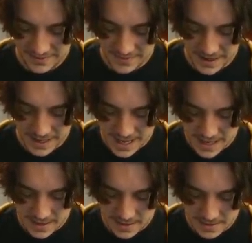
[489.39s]
Venonat.
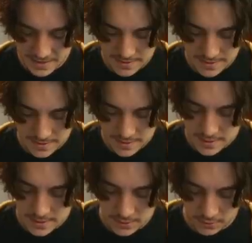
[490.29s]

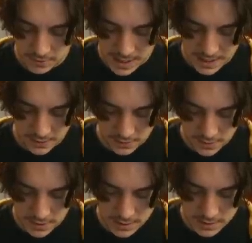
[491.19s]

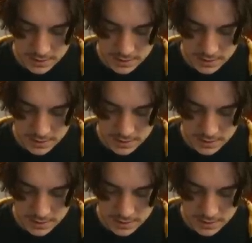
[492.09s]
Rhyhorn.